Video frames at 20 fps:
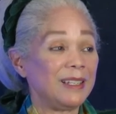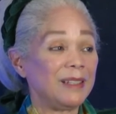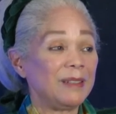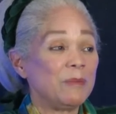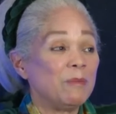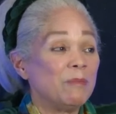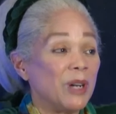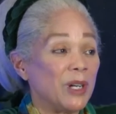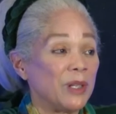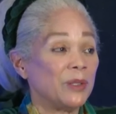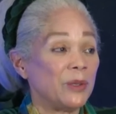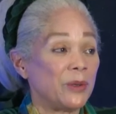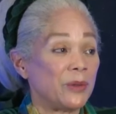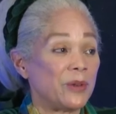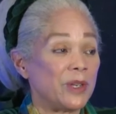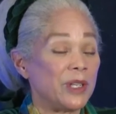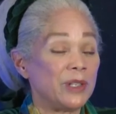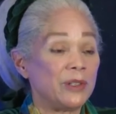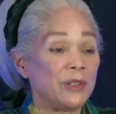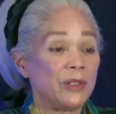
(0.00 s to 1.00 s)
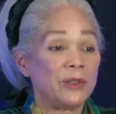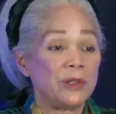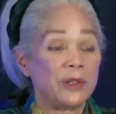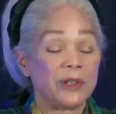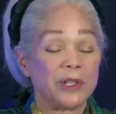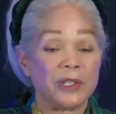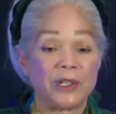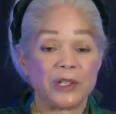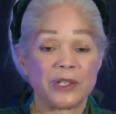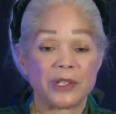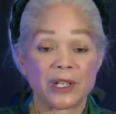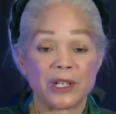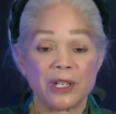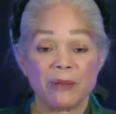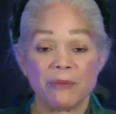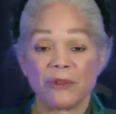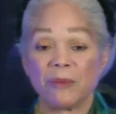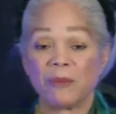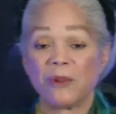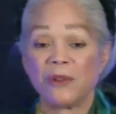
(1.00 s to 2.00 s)
Martin Luther King Jr. had just
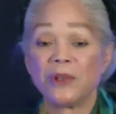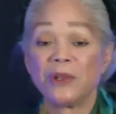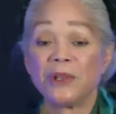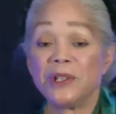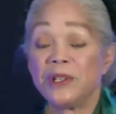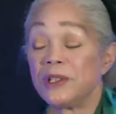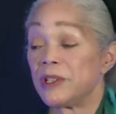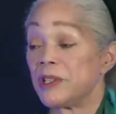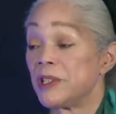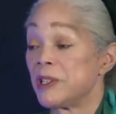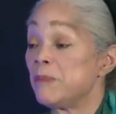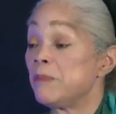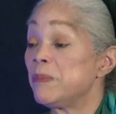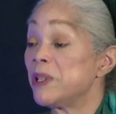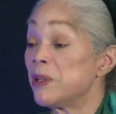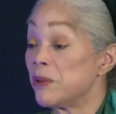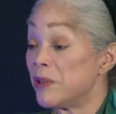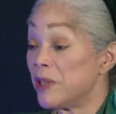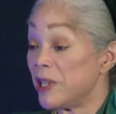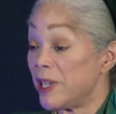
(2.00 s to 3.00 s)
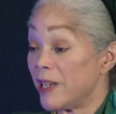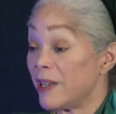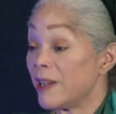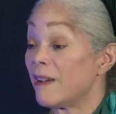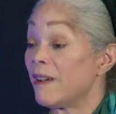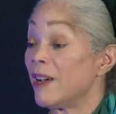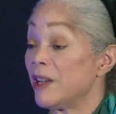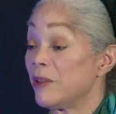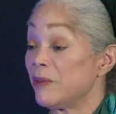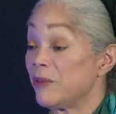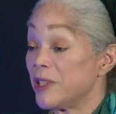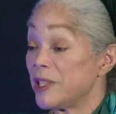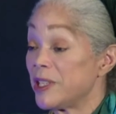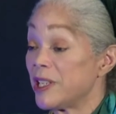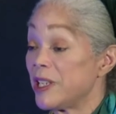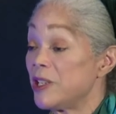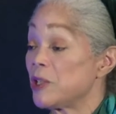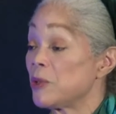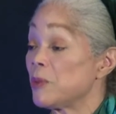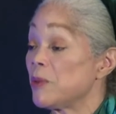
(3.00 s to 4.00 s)
come from a very dispiriting
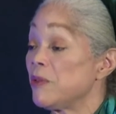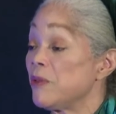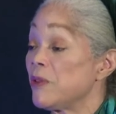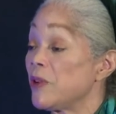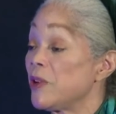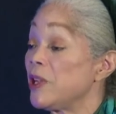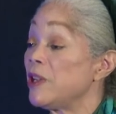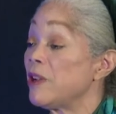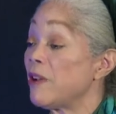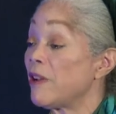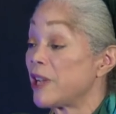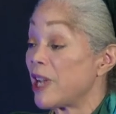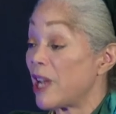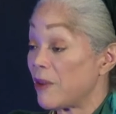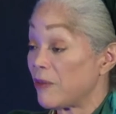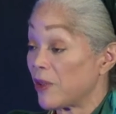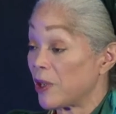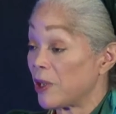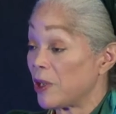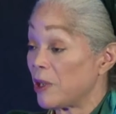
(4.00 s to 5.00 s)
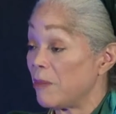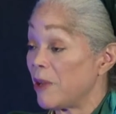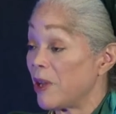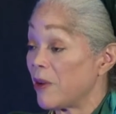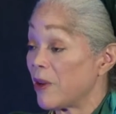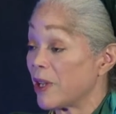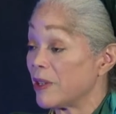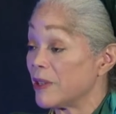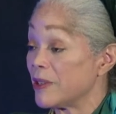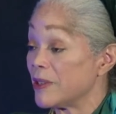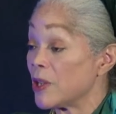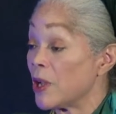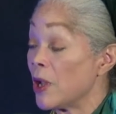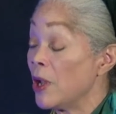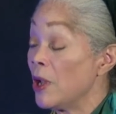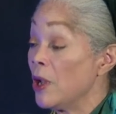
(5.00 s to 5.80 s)
confrontation with very young African Americans